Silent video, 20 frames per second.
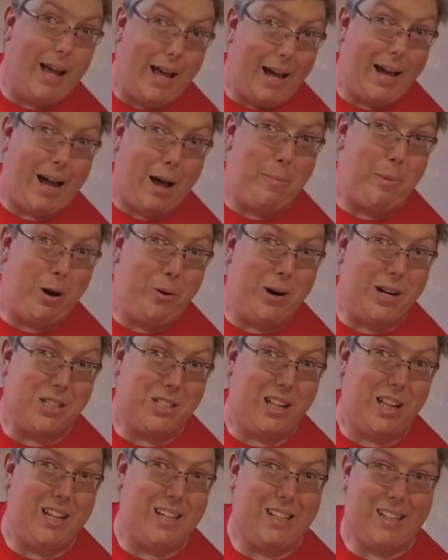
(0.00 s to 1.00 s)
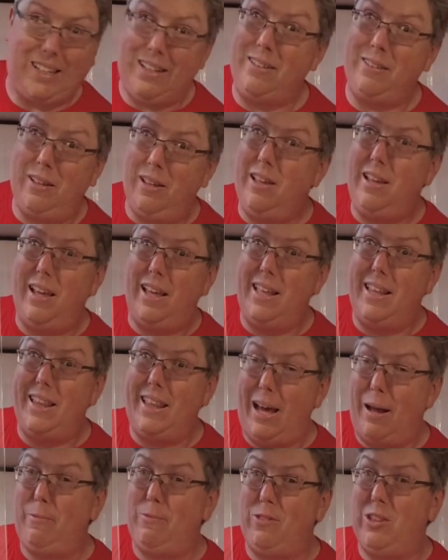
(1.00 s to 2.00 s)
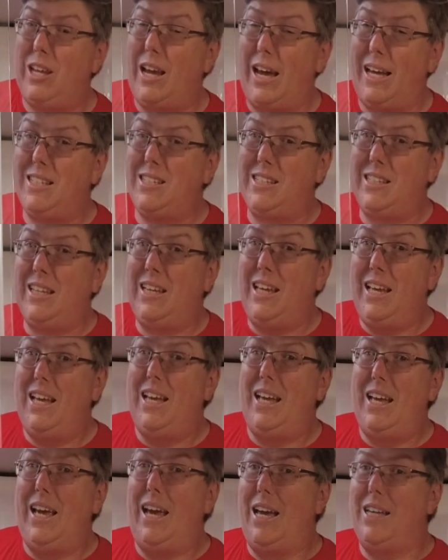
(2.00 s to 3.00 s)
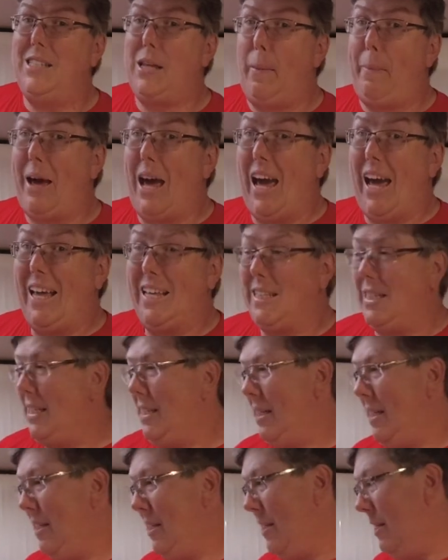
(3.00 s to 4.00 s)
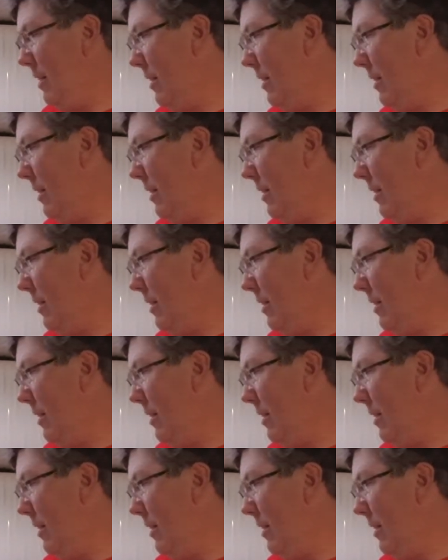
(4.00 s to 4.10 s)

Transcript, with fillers: I got my washcloth. That test is a pass.